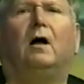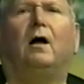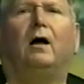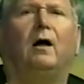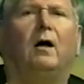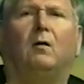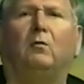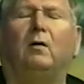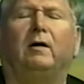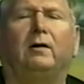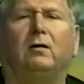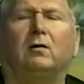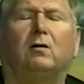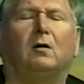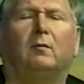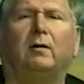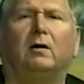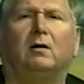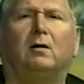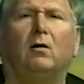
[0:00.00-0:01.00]
oh, well, is it
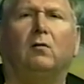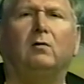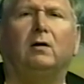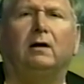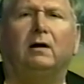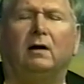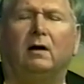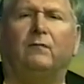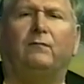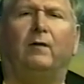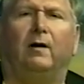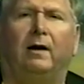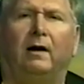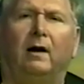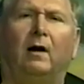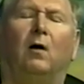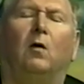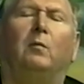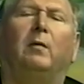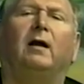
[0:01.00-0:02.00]
going to be totally different?
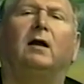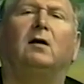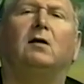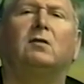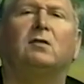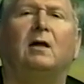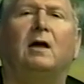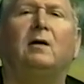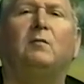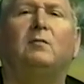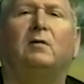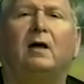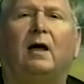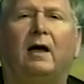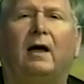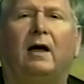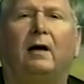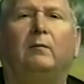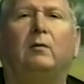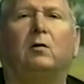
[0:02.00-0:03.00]
No, but at the same
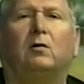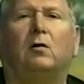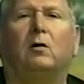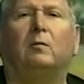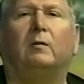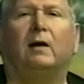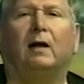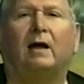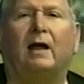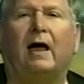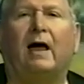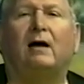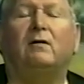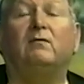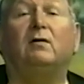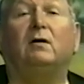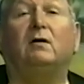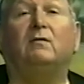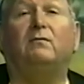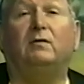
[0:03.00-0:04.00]
time, there's going to be a lot of
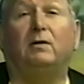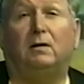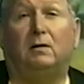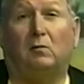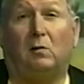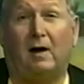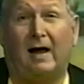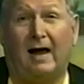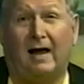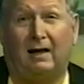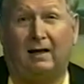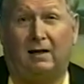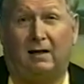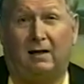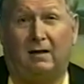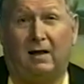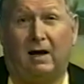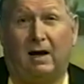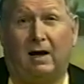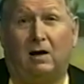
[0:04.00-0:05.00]
individuality
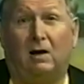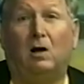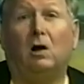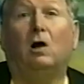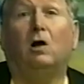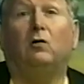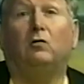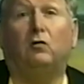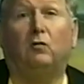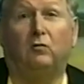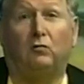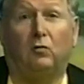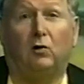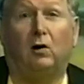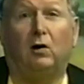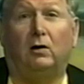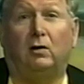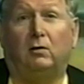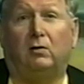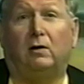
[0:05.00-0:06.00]
there to
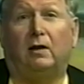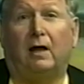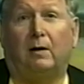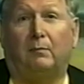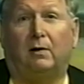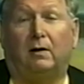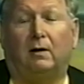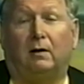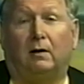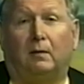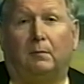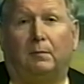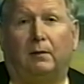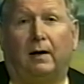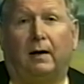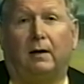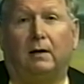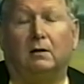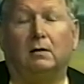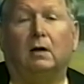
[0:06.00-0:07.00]
draw you to that particular
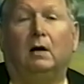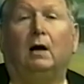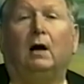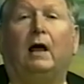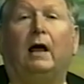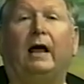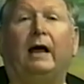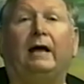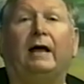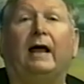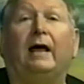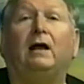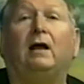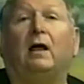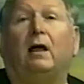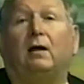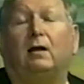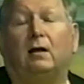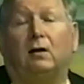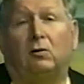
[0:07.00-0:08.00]
place. And Dana
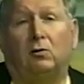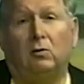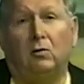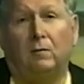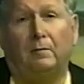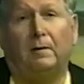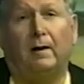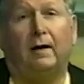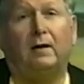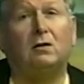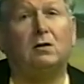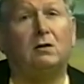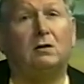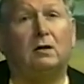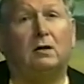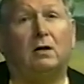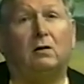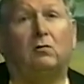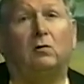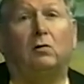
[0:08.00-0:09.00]
at this new place has
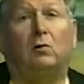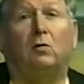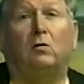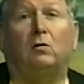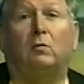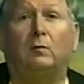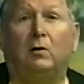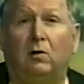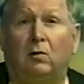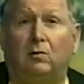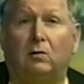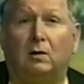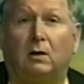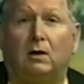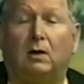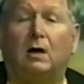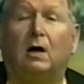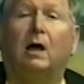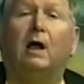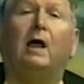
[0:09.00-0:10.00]
introduced
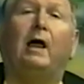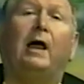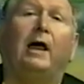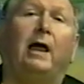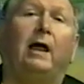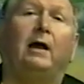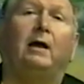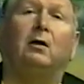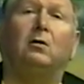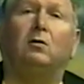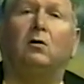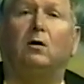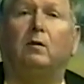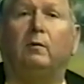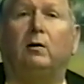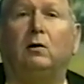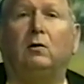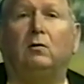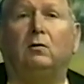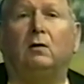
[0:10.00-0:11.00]
music and is going to
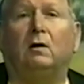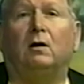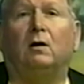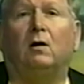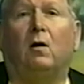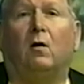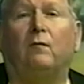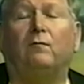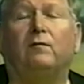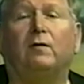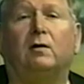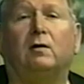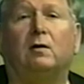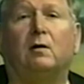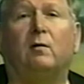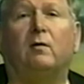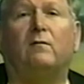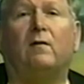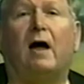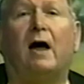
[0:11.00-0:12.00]
be using, hopefully,
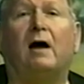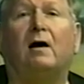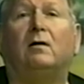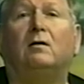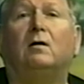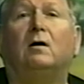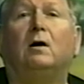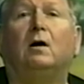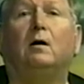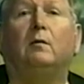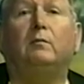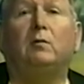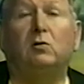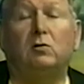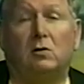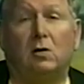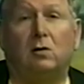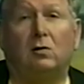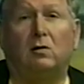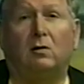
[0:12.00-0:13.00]
some of our
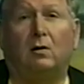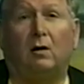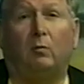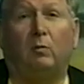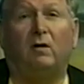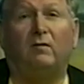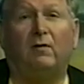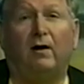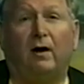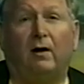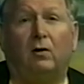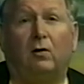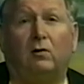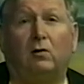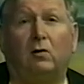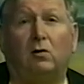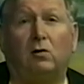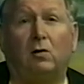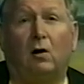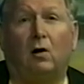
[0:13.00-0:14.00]
musicians that we've had on
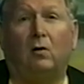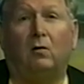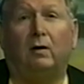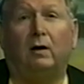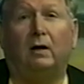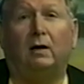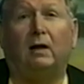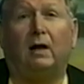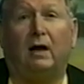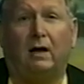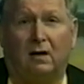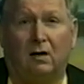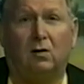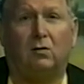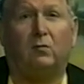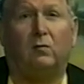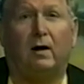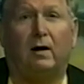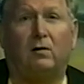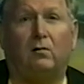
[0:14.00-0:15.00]
the show in
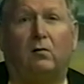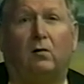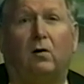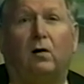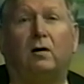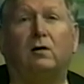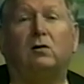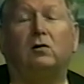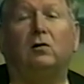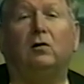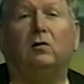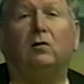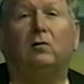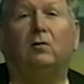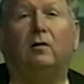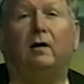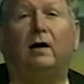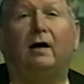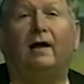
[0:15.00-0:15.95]
his restaurant to